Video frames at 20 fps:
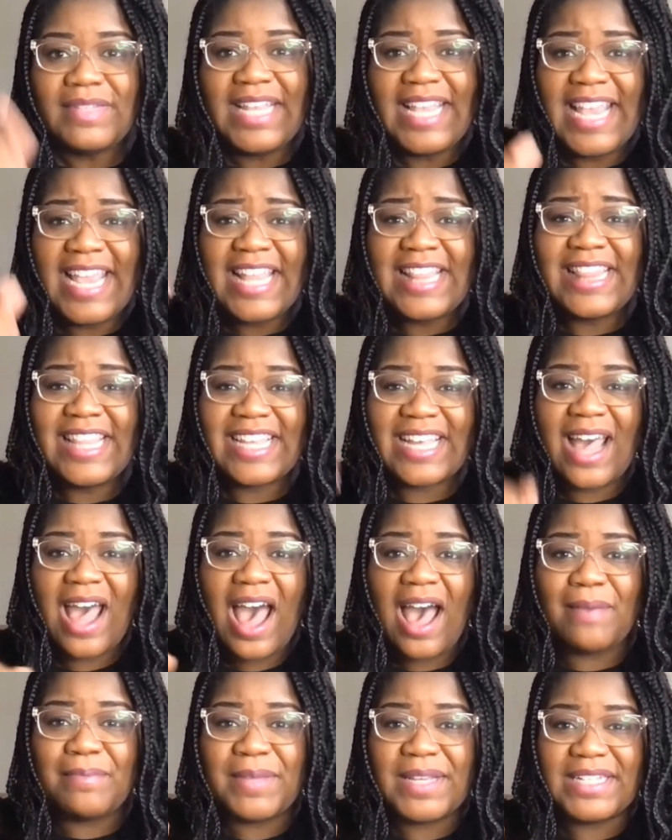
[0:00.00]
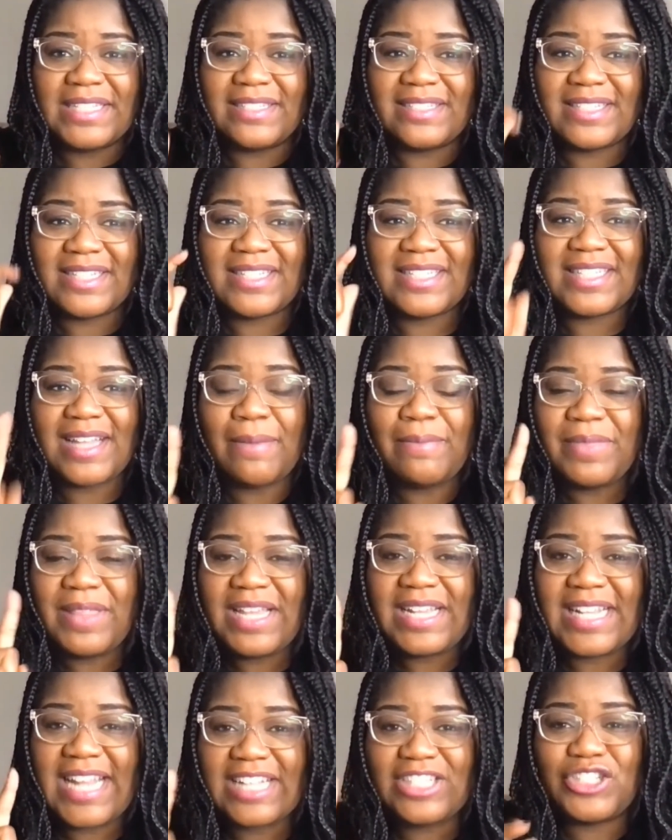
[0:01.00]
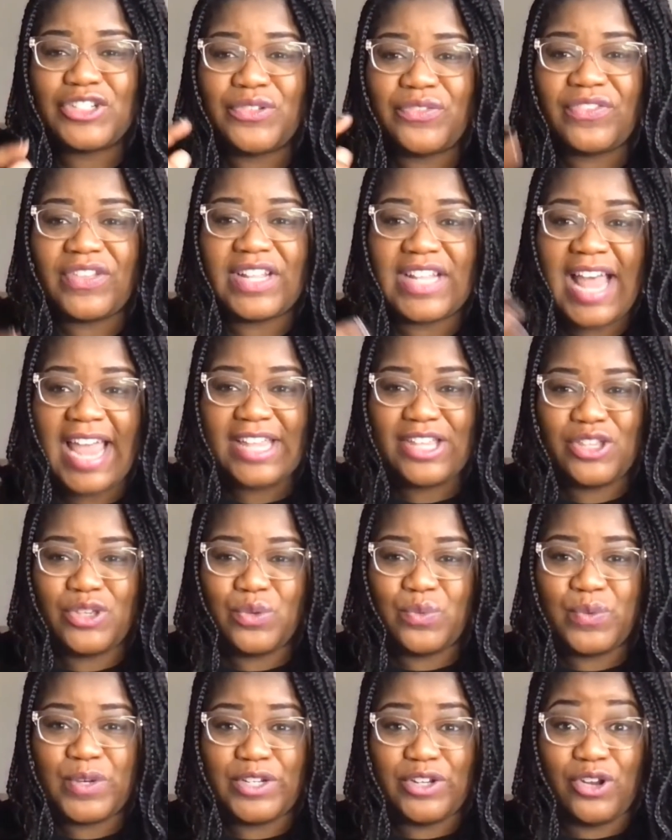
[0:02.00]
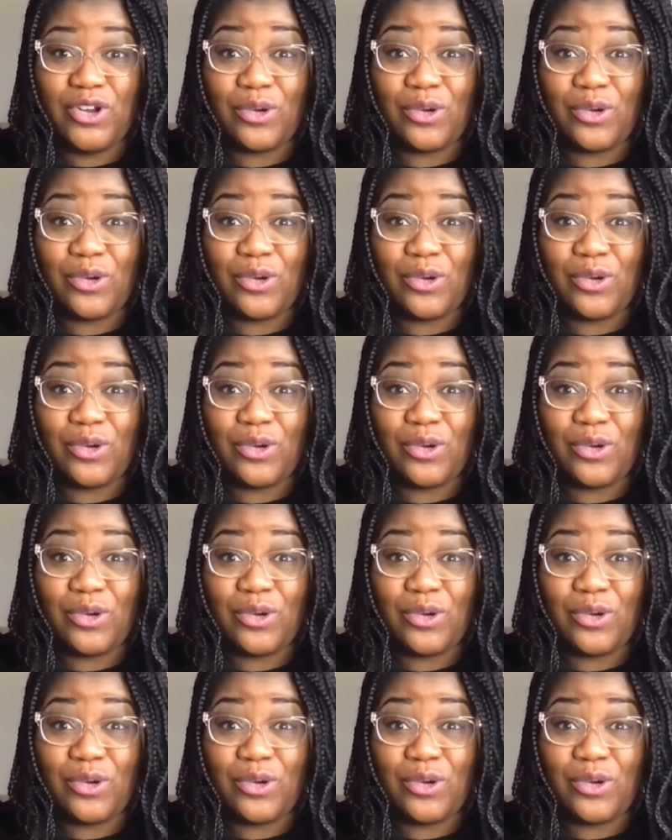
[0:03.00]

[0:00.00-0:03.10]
in the comments something that you feel like you would